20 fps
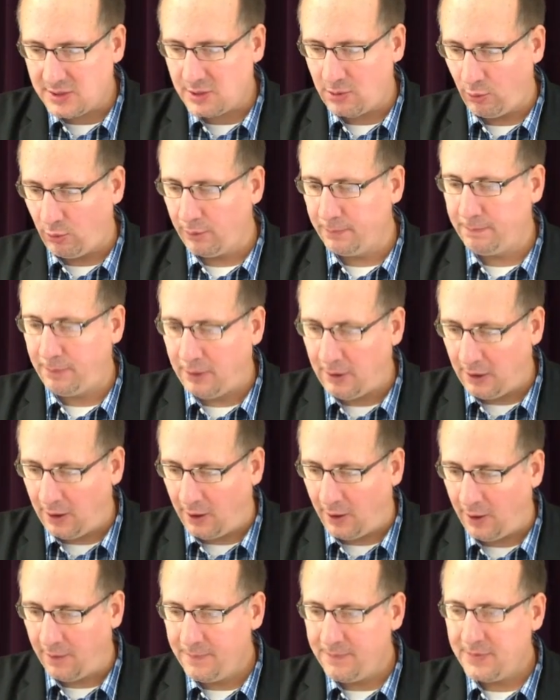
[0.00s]
told
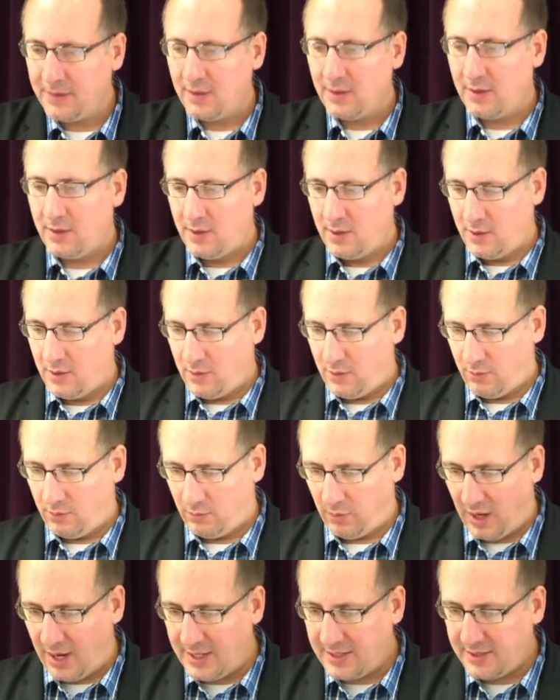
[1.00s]
Paul,
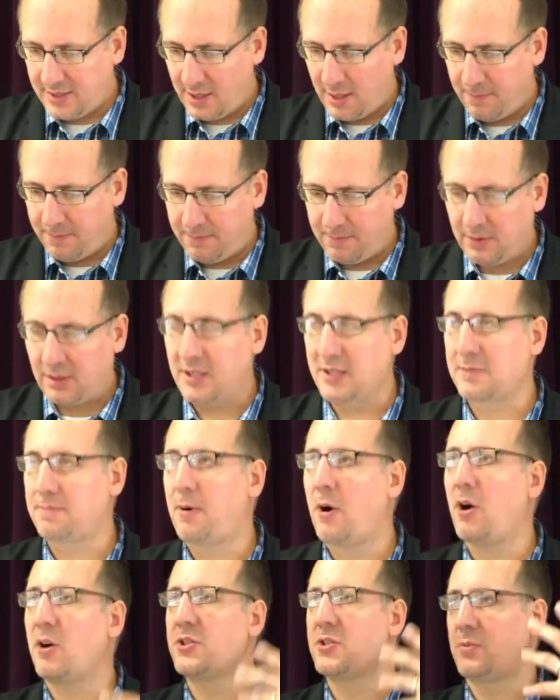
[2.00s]
rise up, because
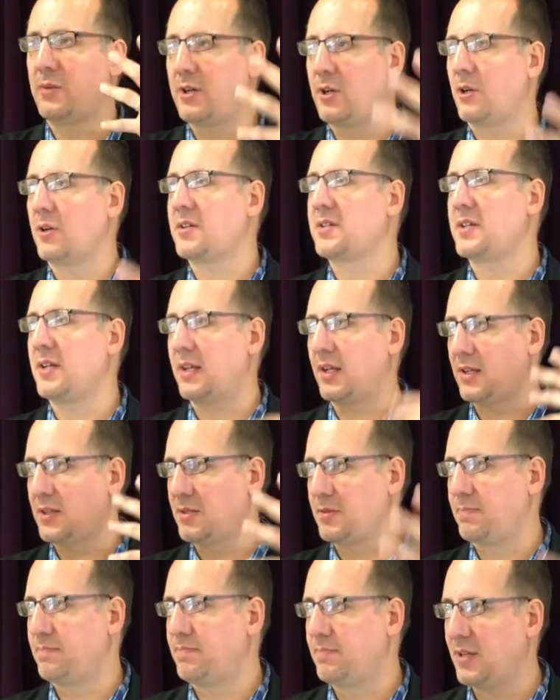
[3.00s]
Paul is rehearsing
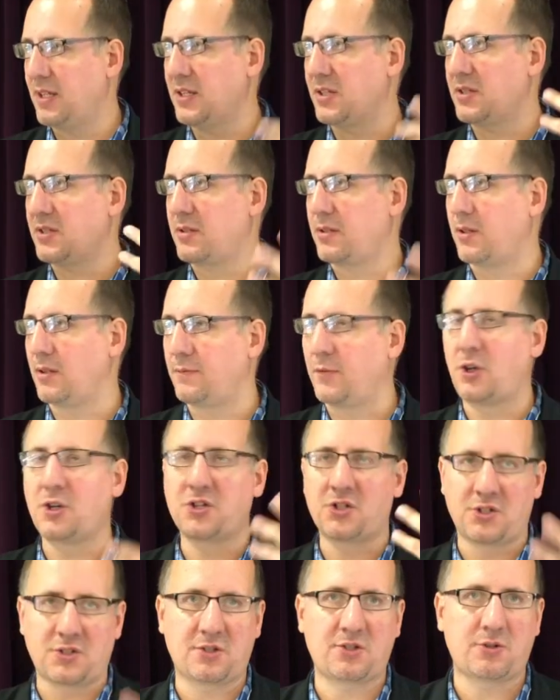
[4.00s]
his
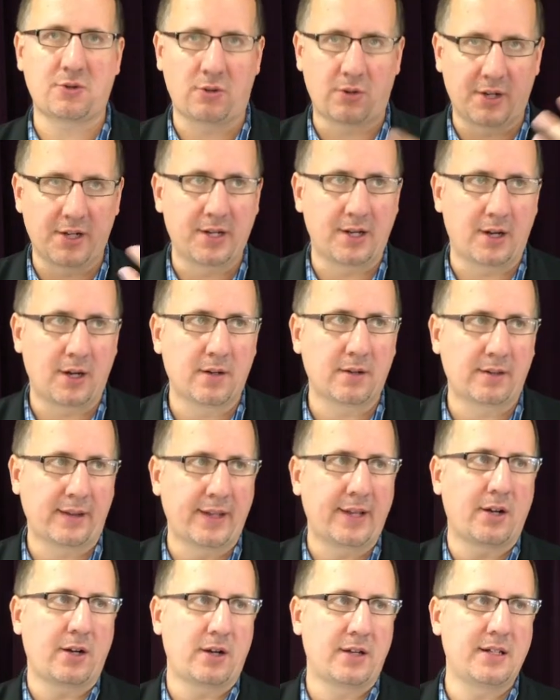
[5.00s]
conversion story here. And
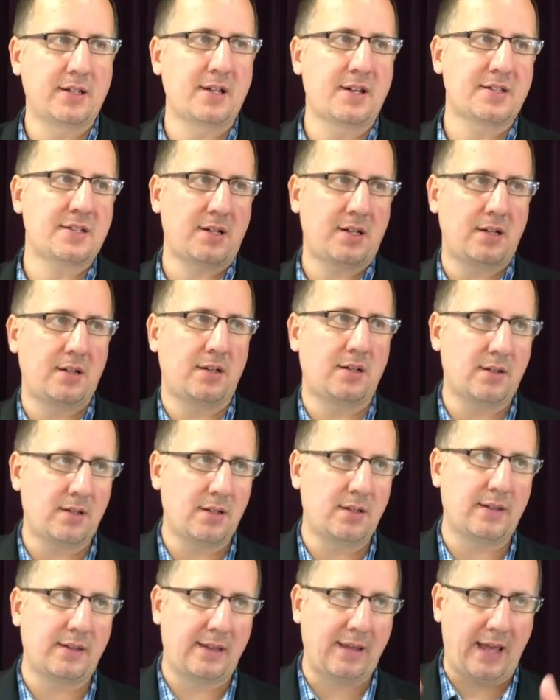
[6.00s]
later he does it in,
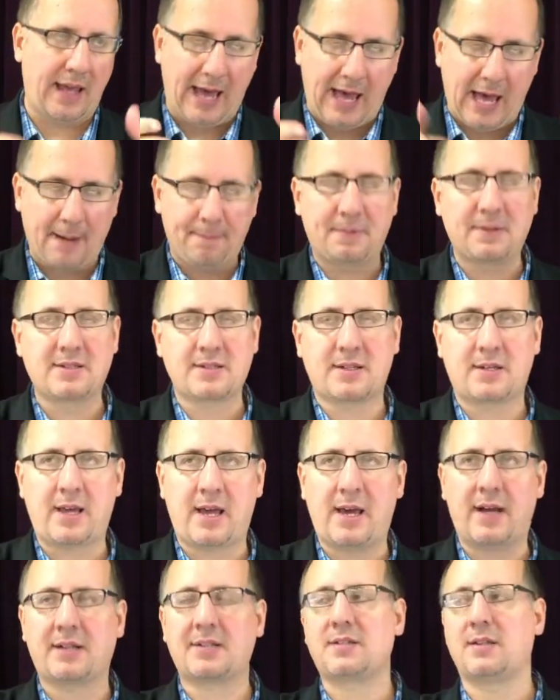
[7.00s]
it happens in
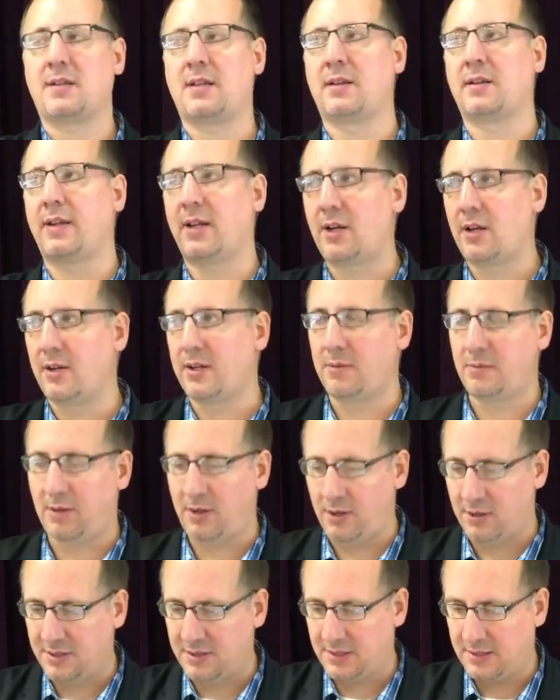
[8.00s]
Acts, and then later he
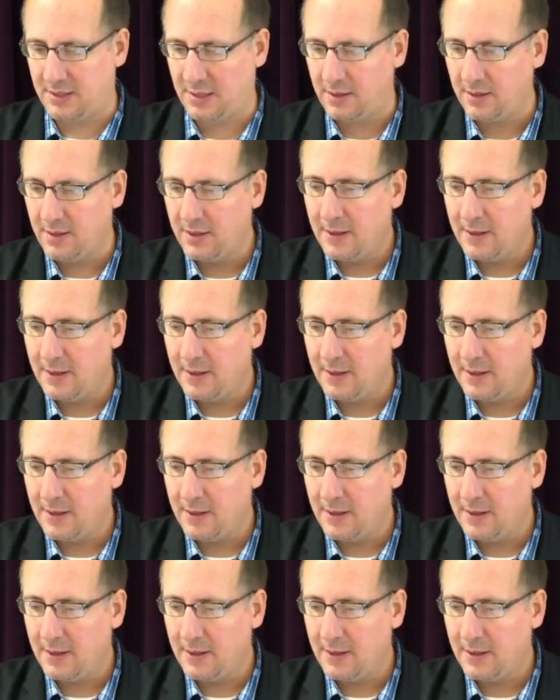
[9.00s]
rehearses it.